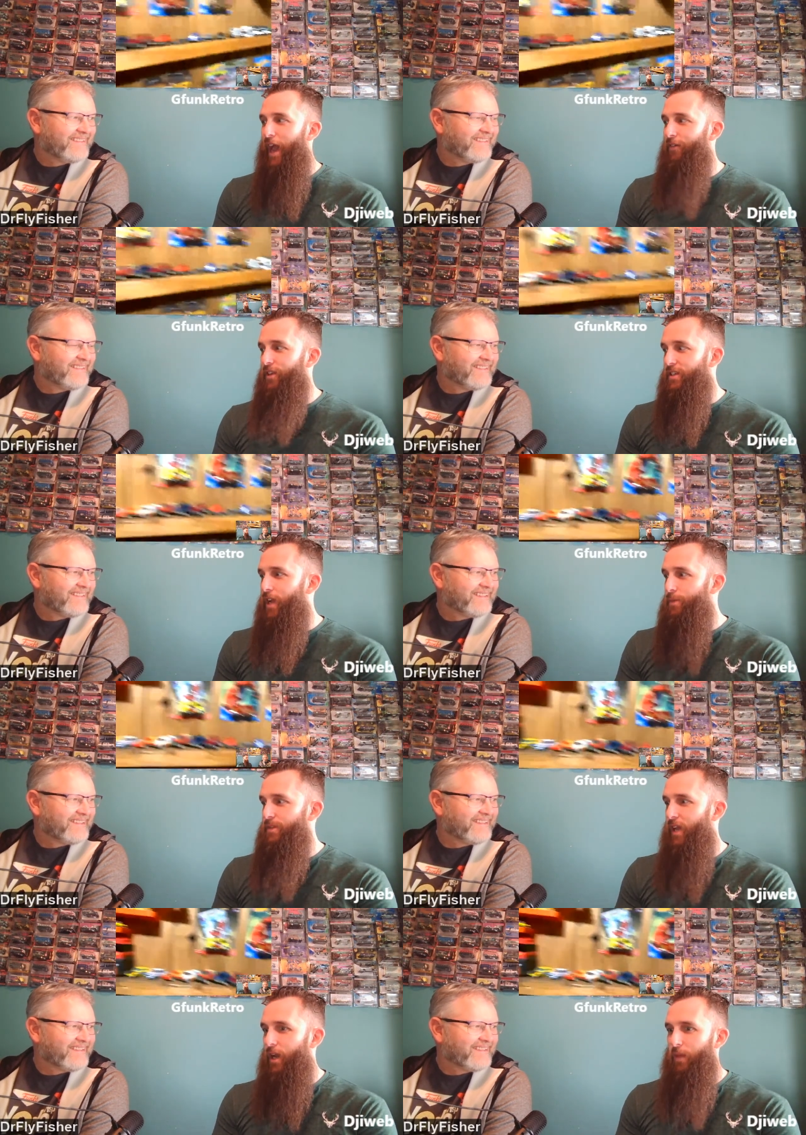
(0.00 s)
Speaker 1: to have a stop
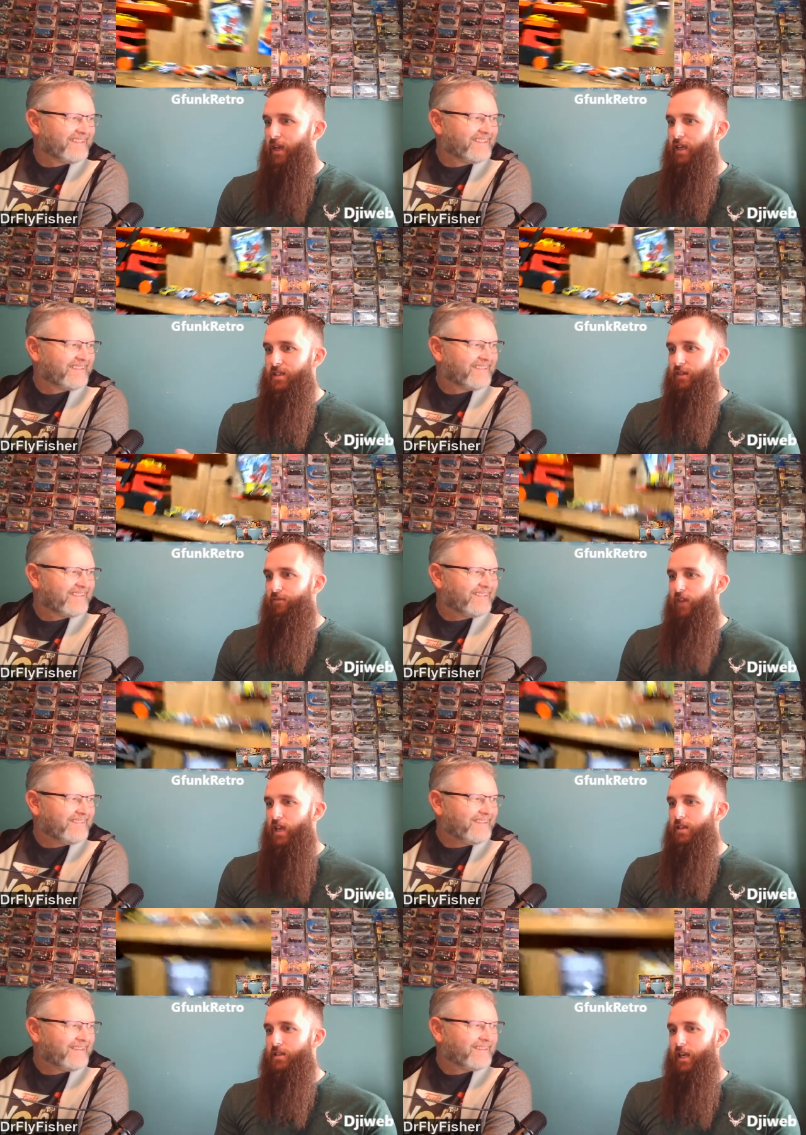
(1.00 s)
sign. I'm like it's
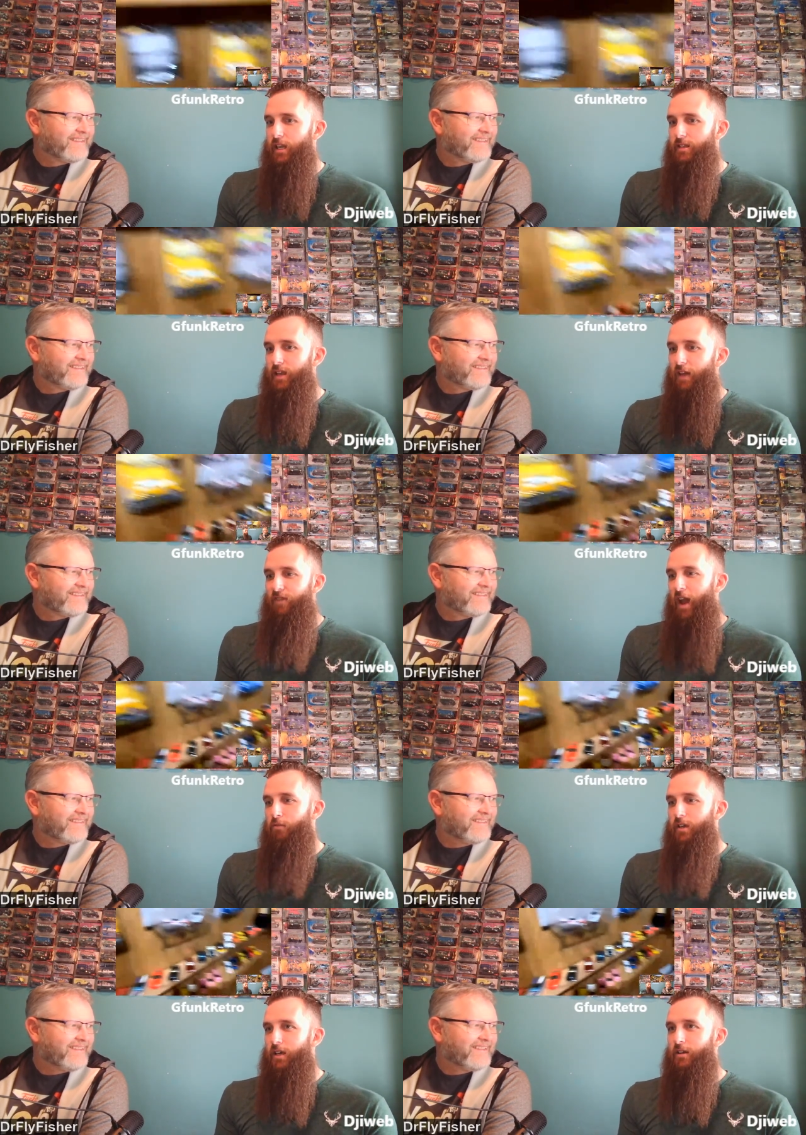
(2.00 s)
defaced and it's I
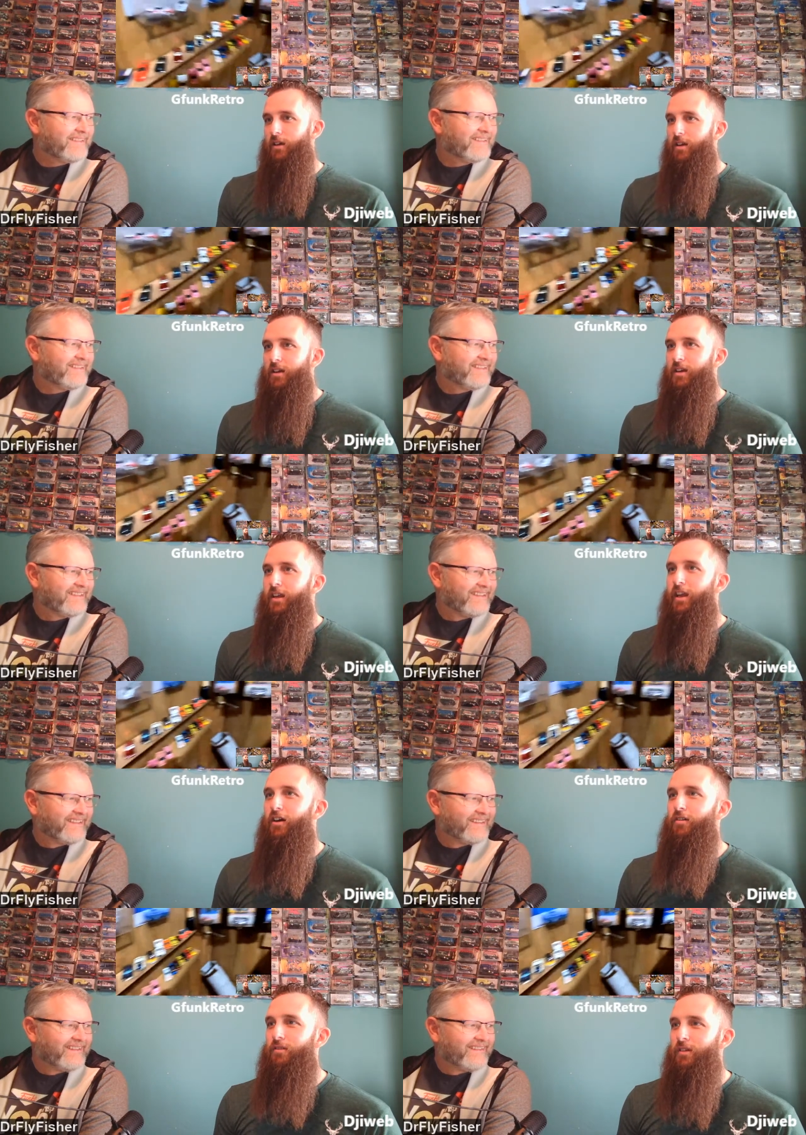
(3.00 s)
found it. You
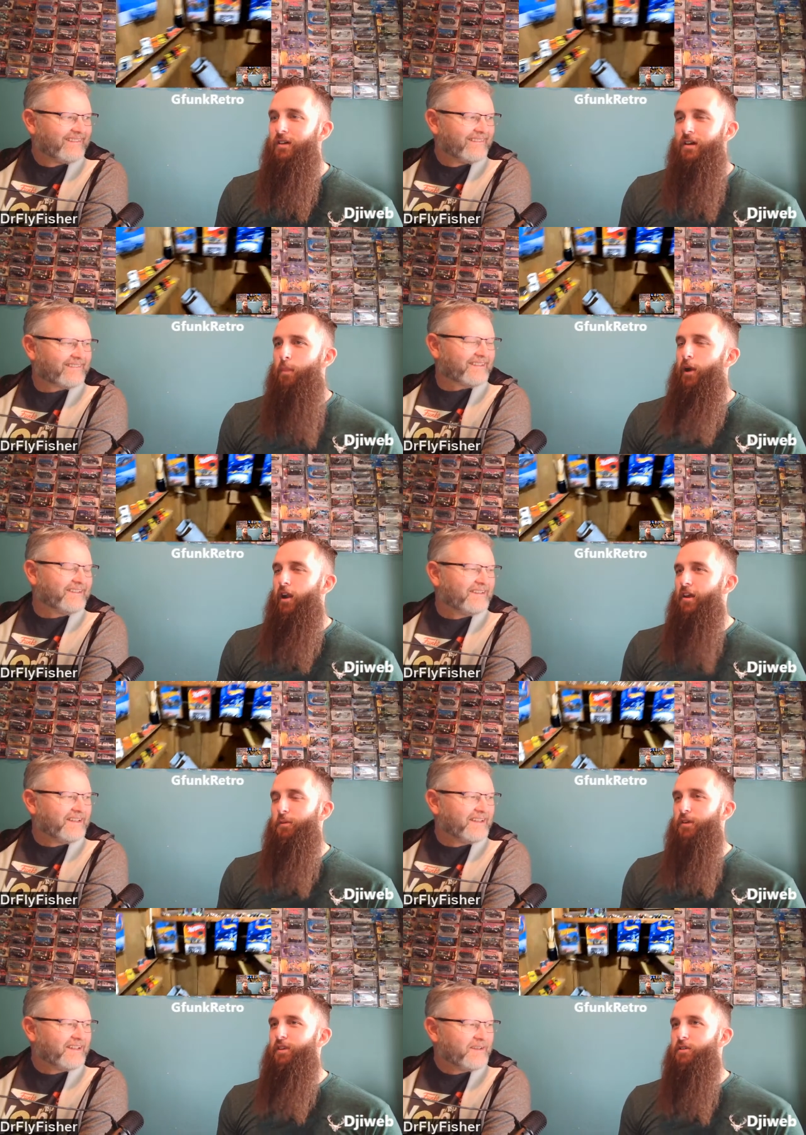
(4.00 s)
know, apparently I was
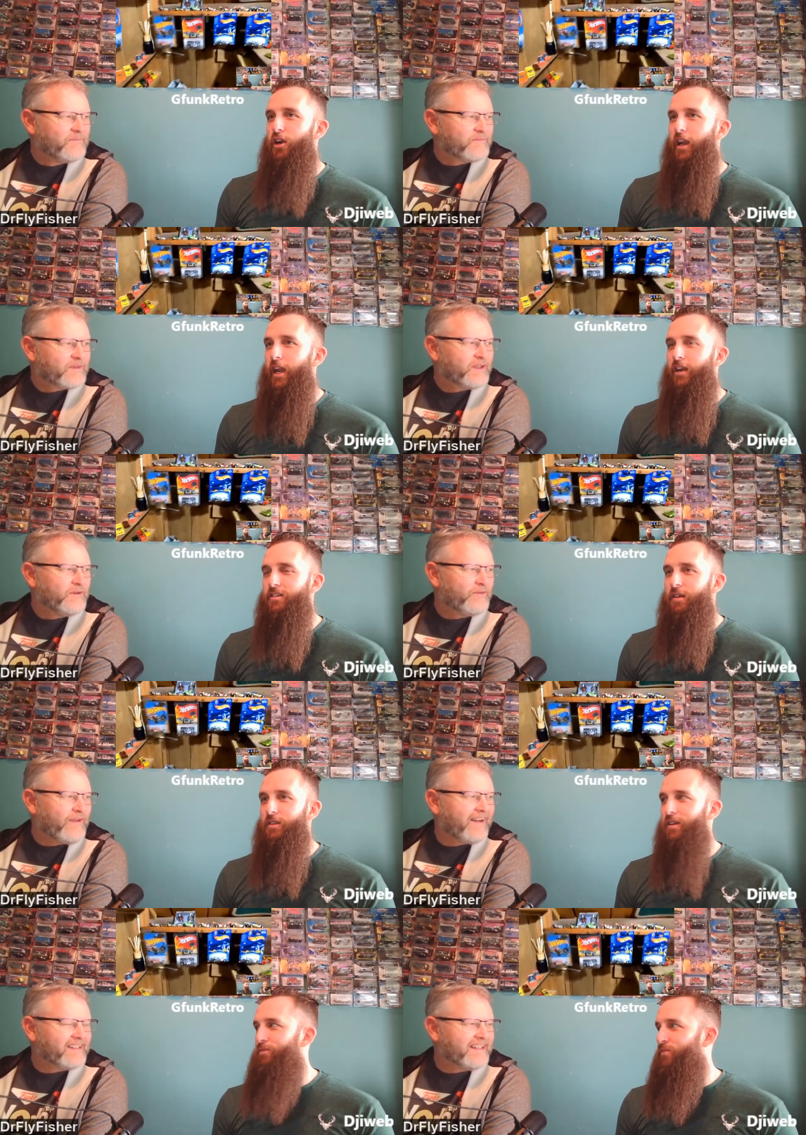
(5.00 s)
supposed to have turned it in or you something.
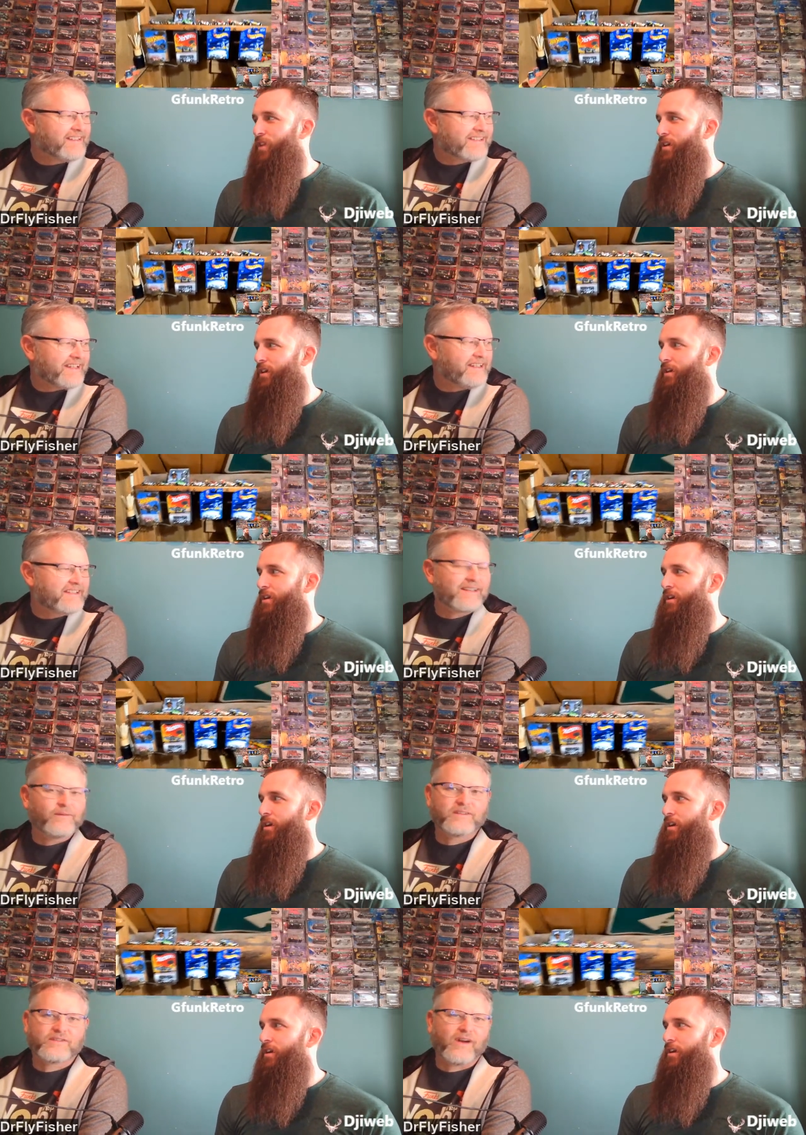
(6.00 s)
Speaker 2: Found it sitting in
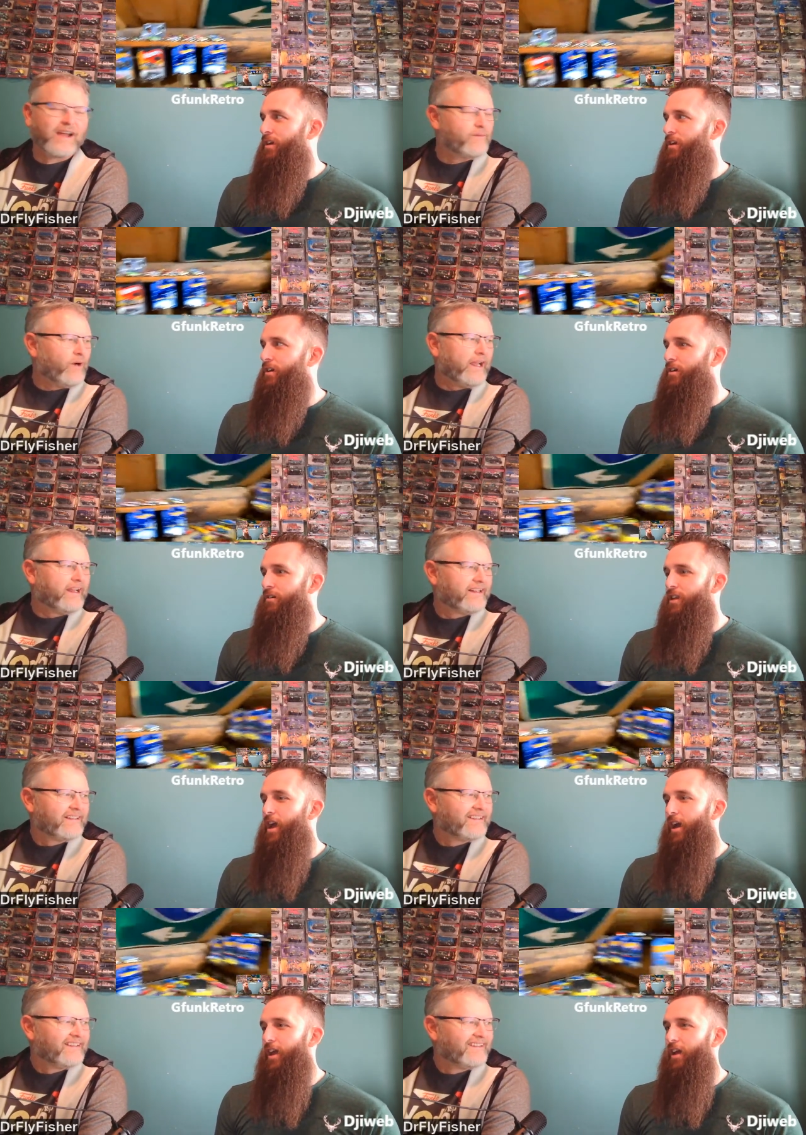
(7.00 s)
someone's driveway.
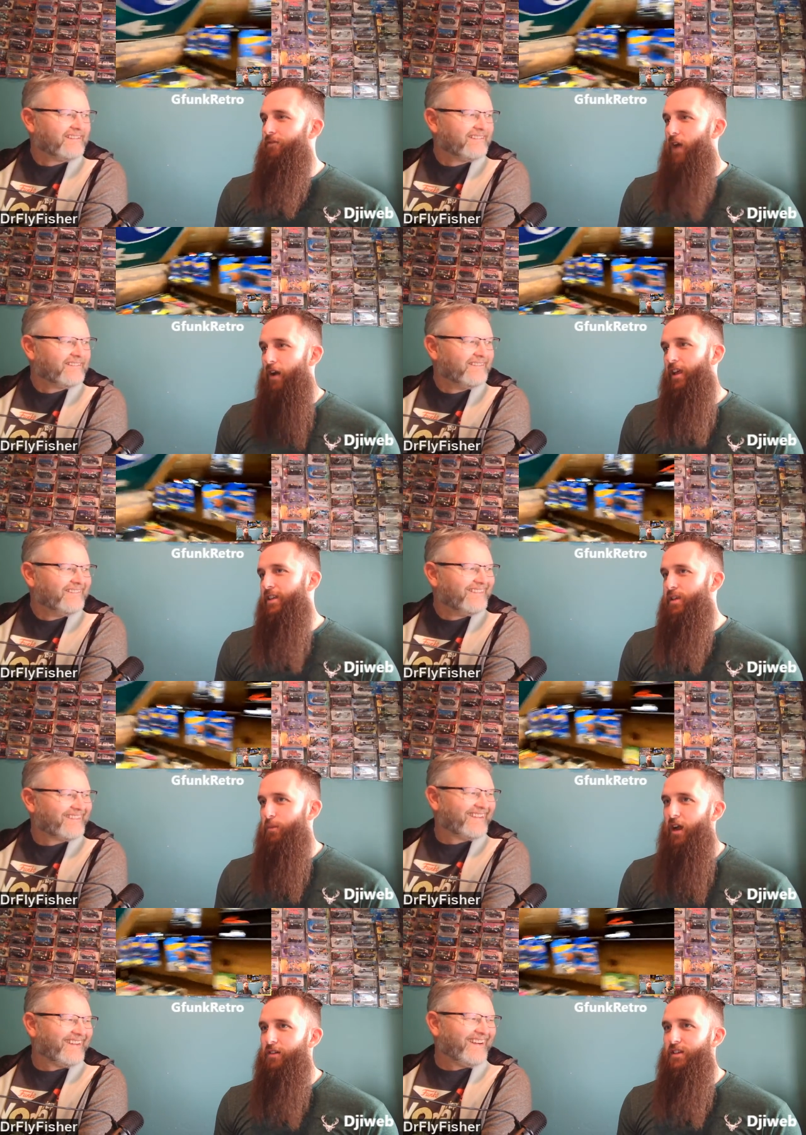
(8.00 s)
Speaker 1: Yeah, eh, found it in
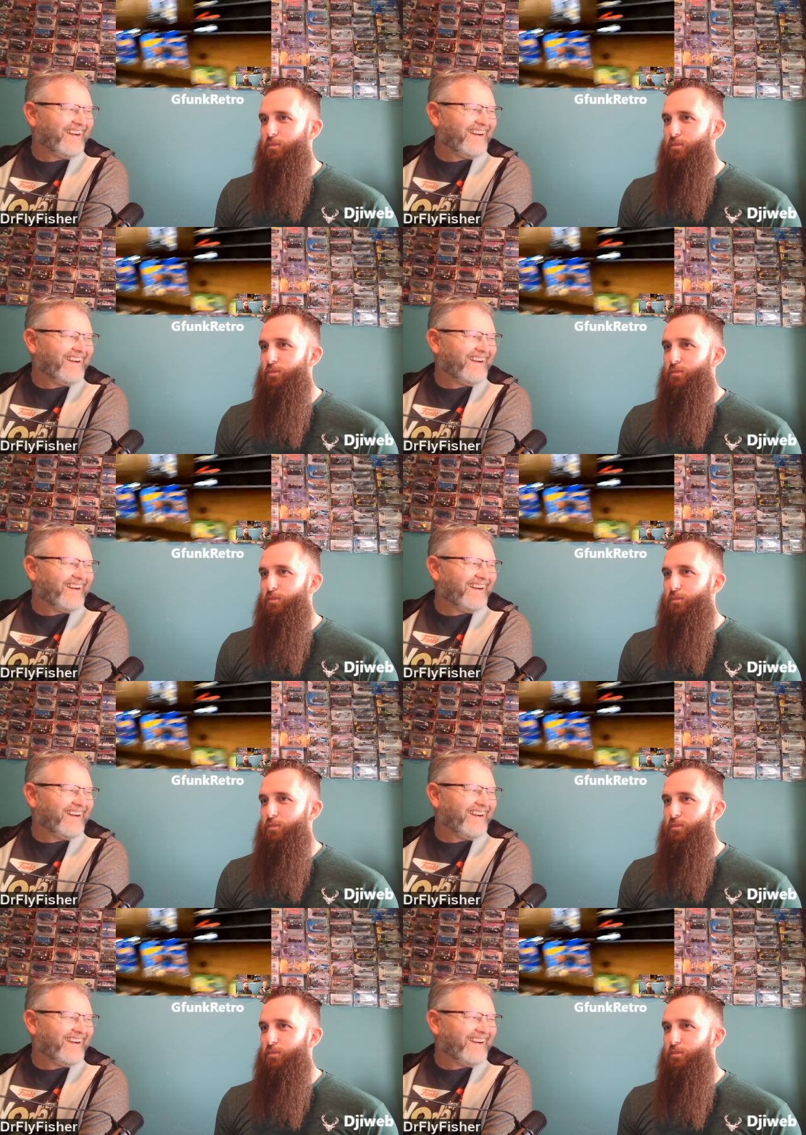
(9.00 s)
someone else's